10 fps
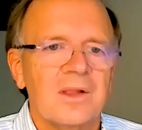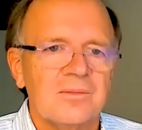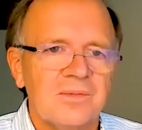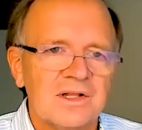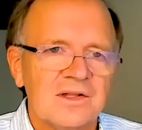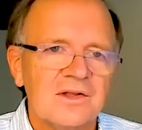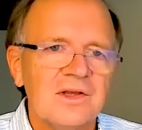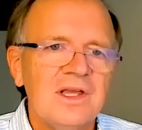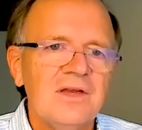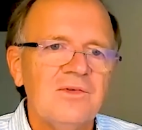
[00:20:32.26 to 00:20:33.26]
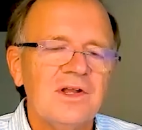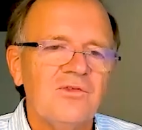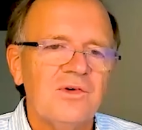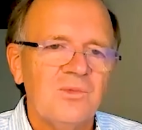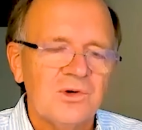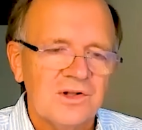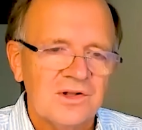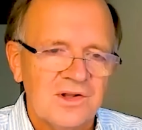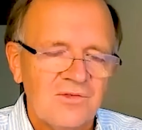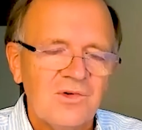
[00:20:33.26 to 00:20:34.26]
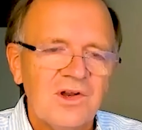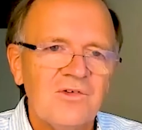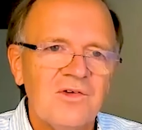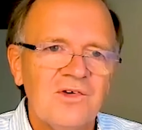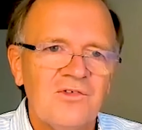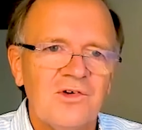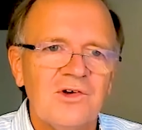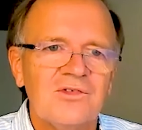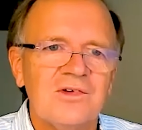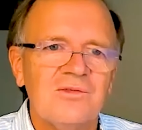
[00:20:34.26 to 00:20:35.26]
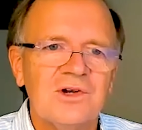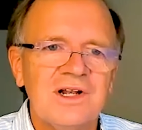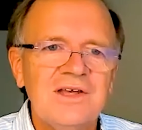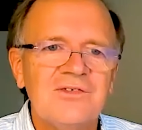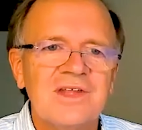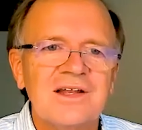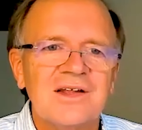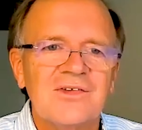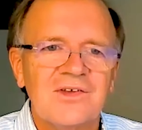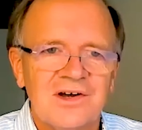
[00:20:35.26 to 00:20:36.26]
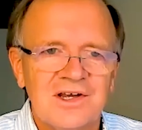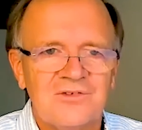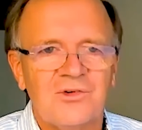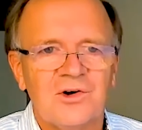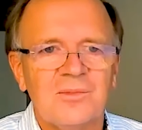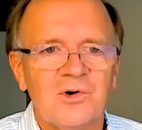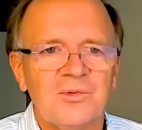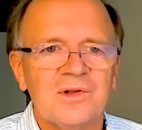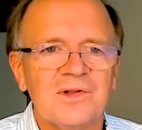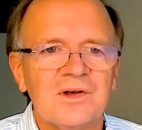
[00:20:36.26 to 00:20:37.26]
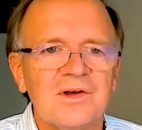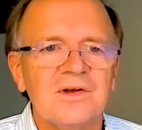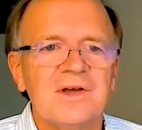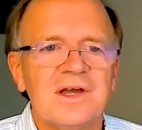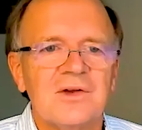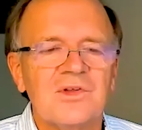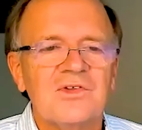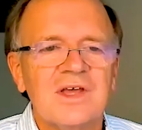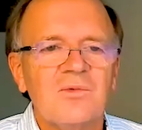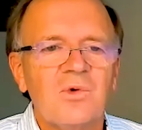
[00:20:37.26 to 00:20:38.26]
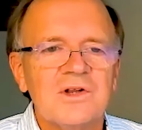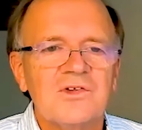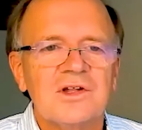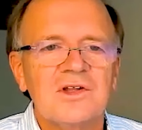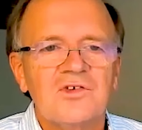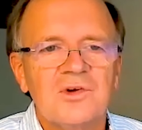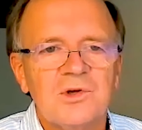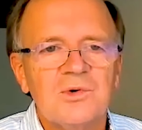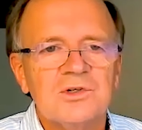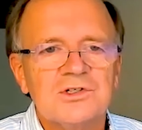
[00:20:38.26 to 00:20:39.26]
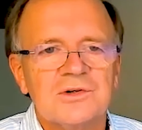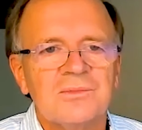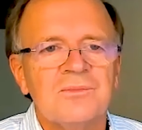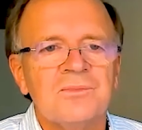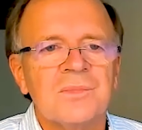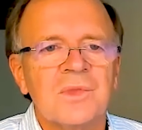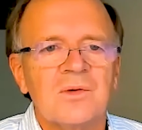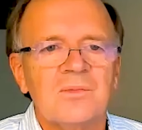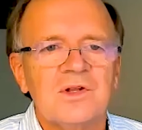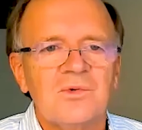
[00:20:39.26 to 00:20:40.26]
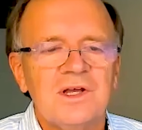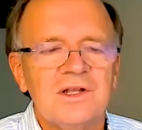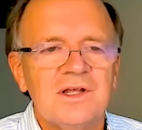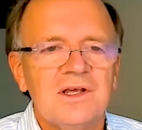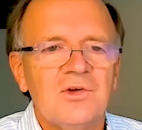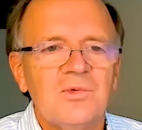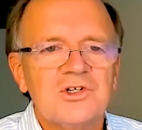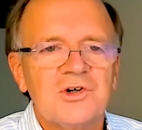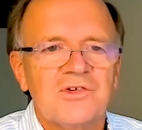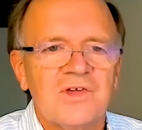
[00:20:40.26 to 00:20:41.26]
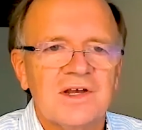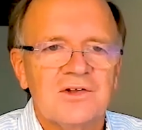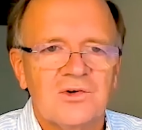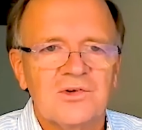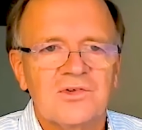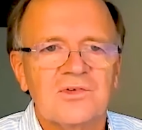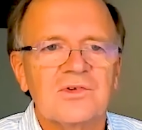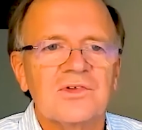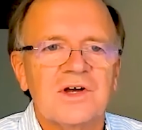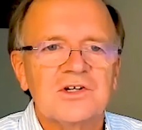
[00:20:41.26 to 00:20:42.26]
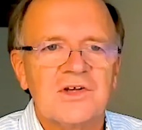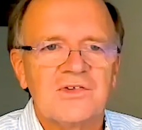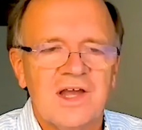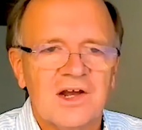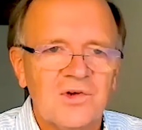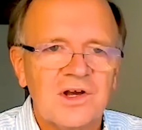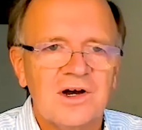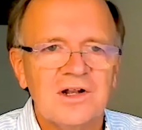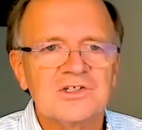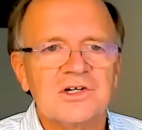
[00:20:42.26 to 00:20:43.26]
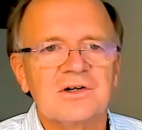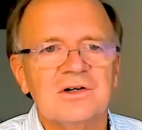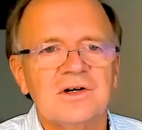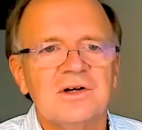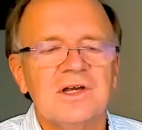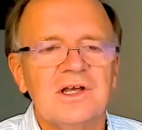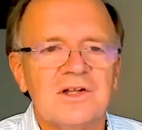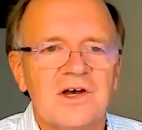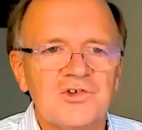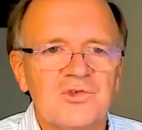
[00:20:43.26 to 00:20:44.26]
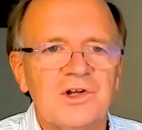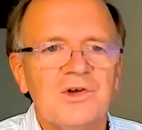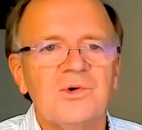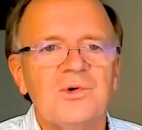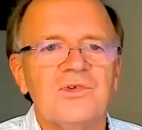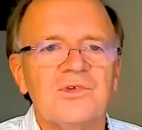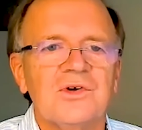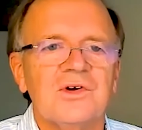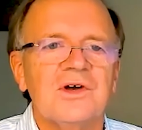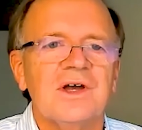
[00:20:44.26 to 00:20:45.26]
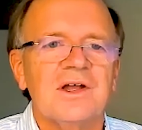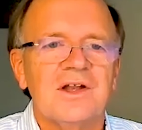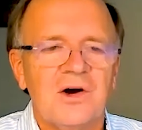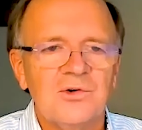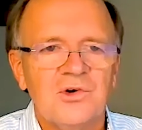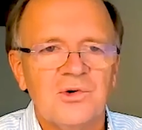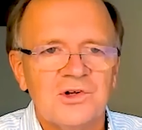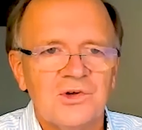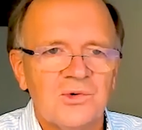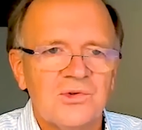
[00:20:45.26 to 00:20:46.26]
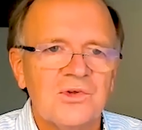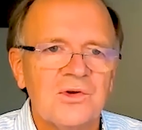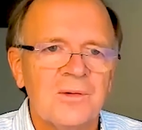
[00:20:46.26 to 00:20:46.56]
But even if we would leave that aside for a moment, and we say, what is the distribution between the individual sectors, such as agriculture, industrial use, and household use?